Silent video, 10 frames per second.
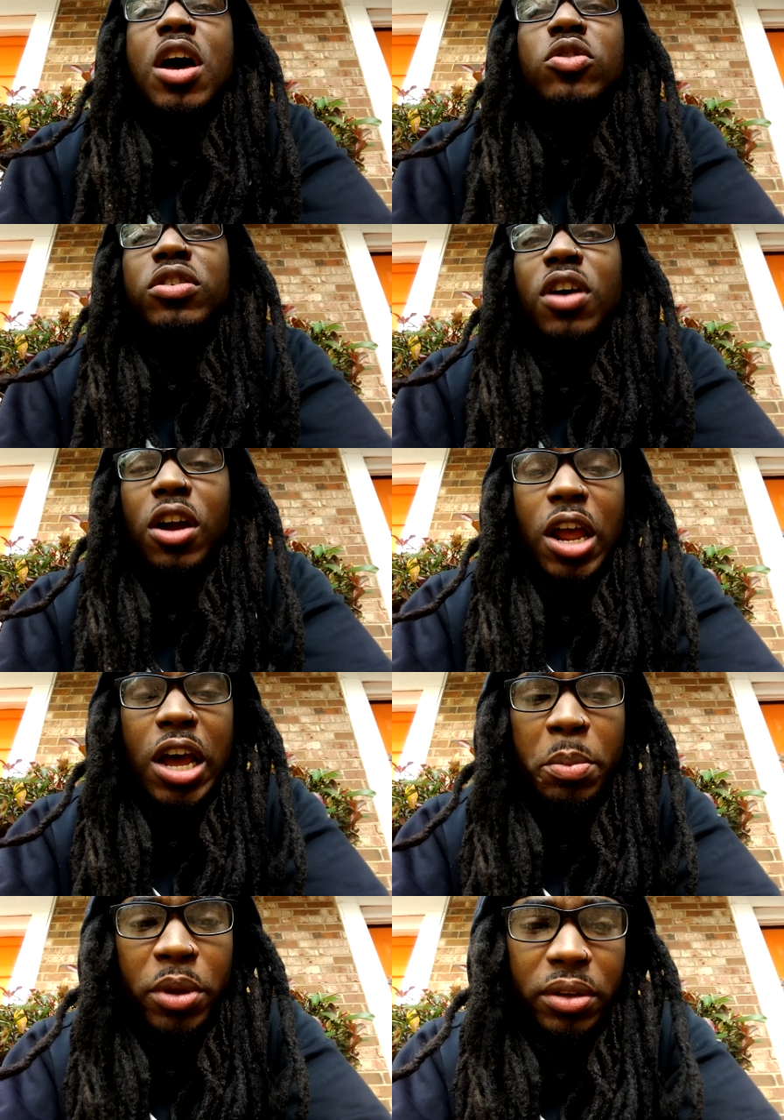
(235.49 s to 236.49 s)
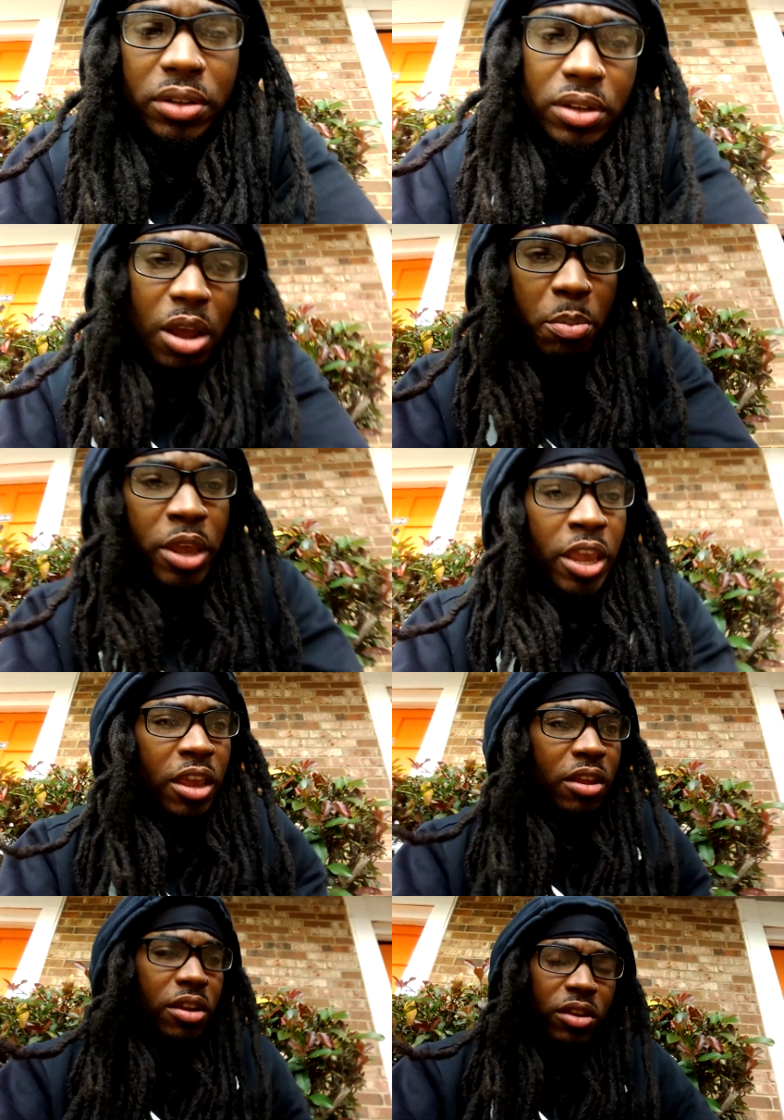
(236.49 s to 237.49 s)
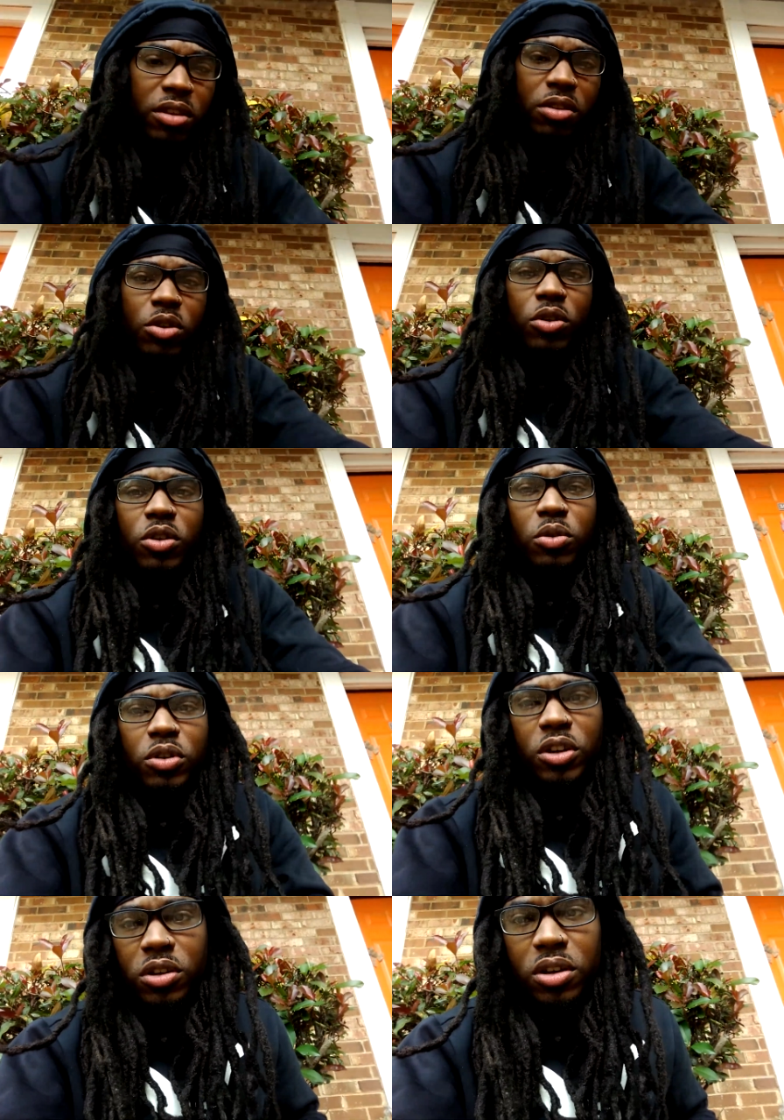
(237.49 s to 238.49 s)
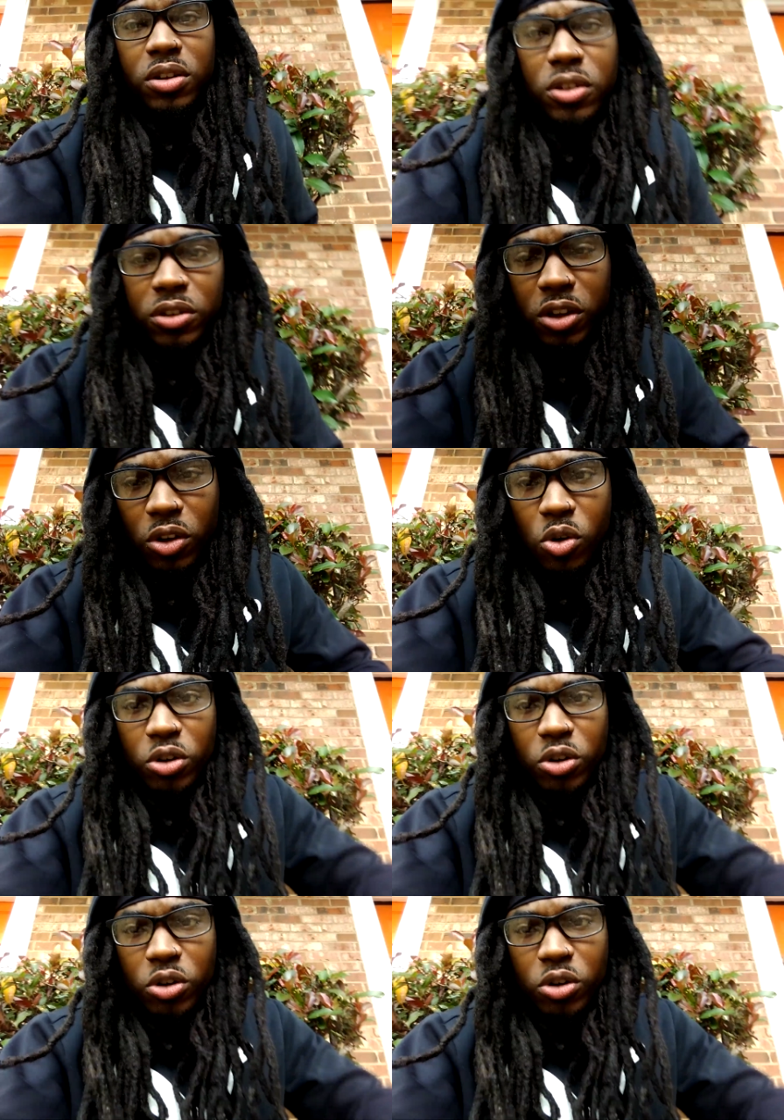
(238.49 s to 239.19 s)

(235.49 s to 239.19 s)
losses are coming. I mean, the, the, the of